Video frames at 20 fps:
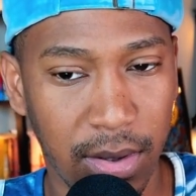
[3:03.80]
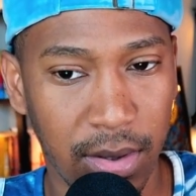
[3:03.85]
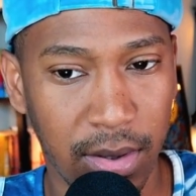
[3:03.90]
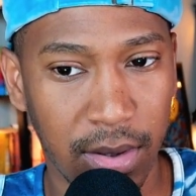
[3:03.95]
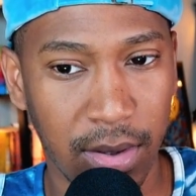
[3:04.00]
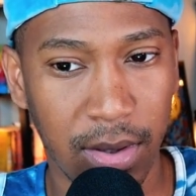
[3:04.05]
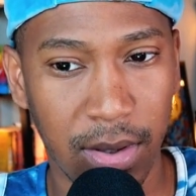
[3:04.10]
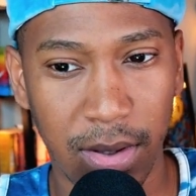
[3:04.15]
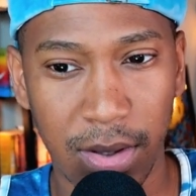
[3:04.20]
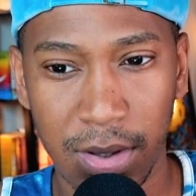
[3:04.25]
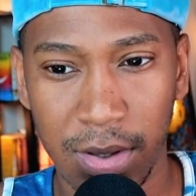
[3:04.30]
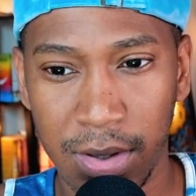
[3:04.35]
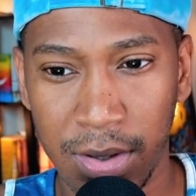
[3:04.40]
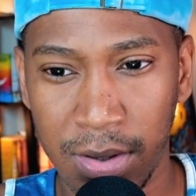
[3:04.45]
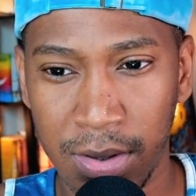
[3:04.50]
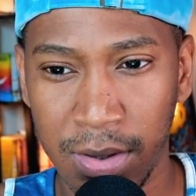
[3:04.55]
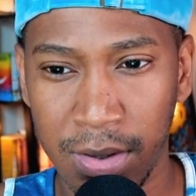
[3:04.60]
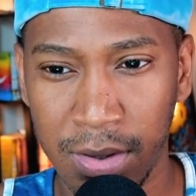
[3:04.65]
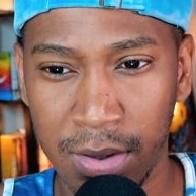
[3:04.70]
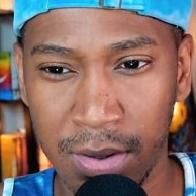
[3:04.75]
I
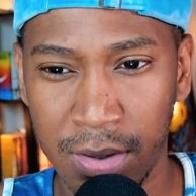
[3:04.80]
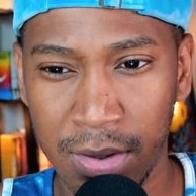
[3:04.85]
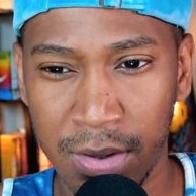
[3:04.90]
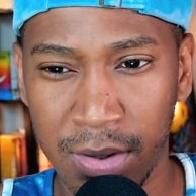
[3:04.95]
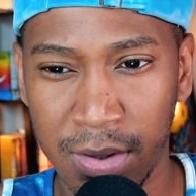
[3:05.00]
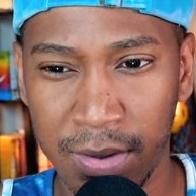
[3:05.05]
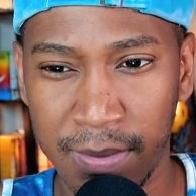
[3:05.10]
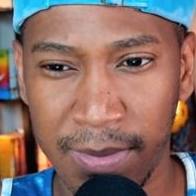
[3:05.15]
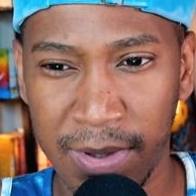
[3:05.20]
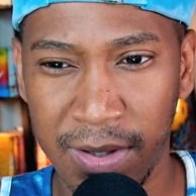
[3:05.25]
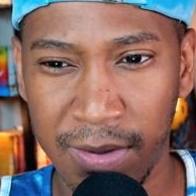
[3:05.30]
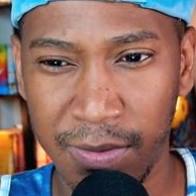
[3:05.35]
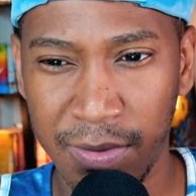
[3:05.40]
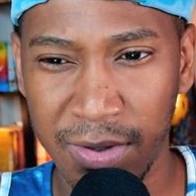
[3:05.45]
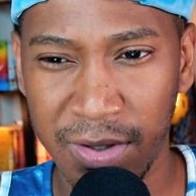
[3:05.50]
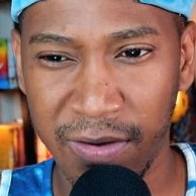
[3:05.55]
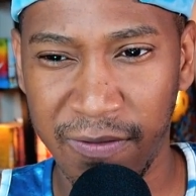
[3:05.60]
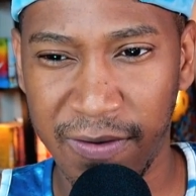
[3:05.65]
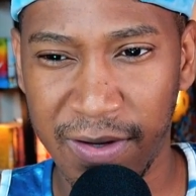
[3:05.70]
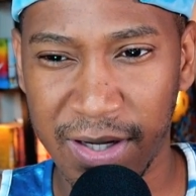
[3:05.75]
wonder
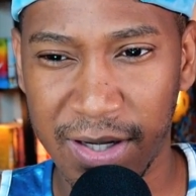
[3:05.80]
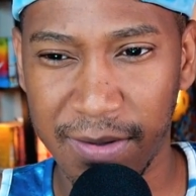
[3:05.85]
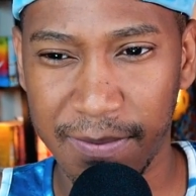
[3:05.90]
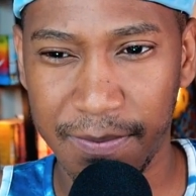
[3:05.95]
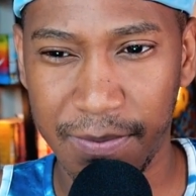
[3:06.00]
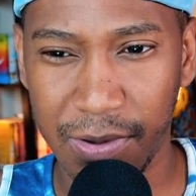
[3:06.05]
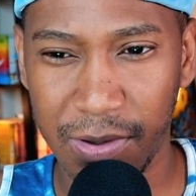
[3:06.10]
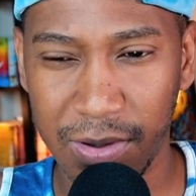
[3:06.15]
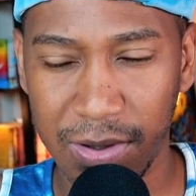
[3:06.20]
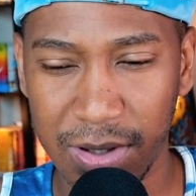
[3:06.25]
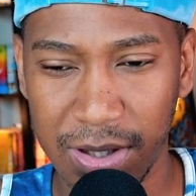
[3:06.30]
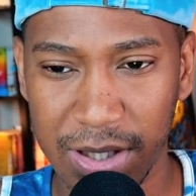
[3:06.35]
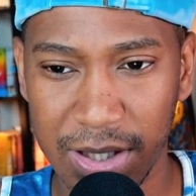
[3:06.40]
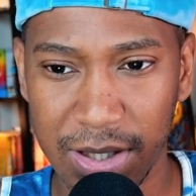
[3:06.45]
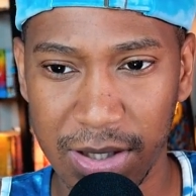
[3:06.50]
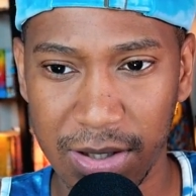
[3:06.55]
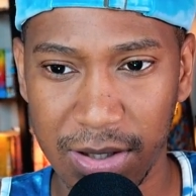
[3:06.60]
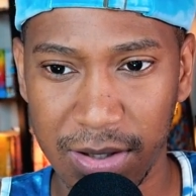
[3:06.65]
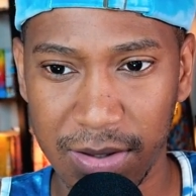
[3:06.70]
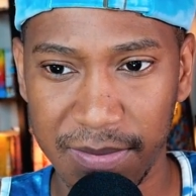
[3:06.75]
if I could pull it
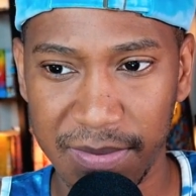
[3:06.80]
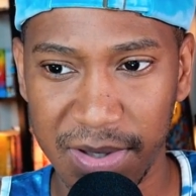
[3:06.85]
up